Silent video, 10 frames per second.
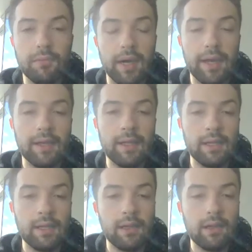but
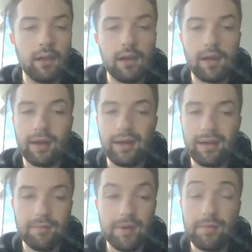uh,
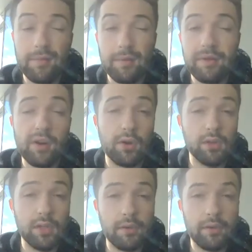I mean, maybe even
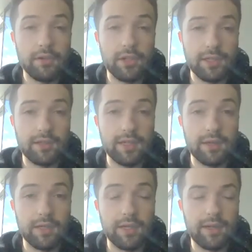early third, just because
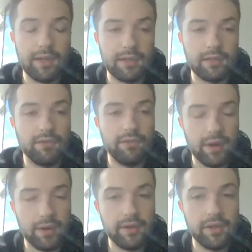he did it against a
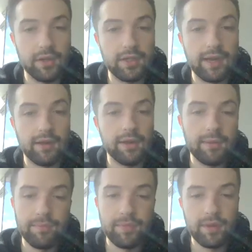very good talent.
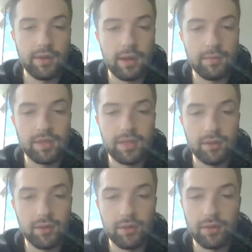I'm
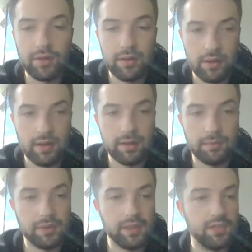still not
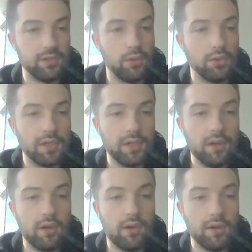completely sold
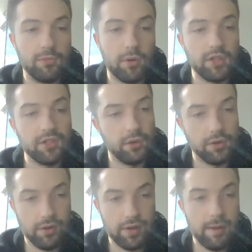on Jamaree
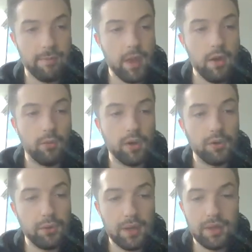Salyer yet.
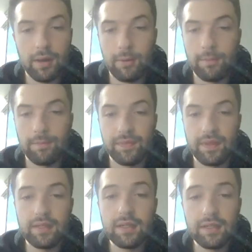103, though,
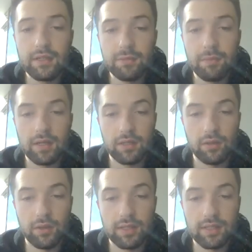this is a good spot to
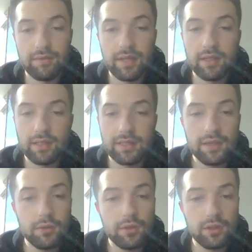look at safety. Let's
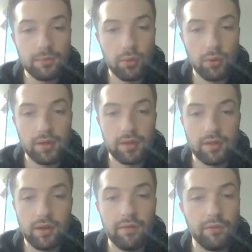see who's on the board.
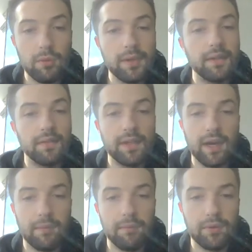Uh, Verone McKinley,
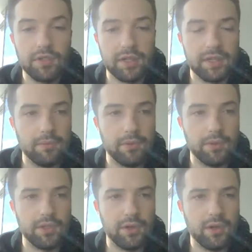I'm projecting him to
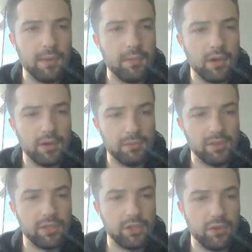return. I'm not
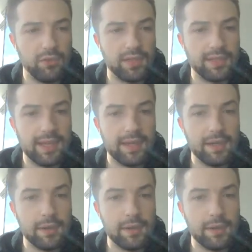100% sure if he said he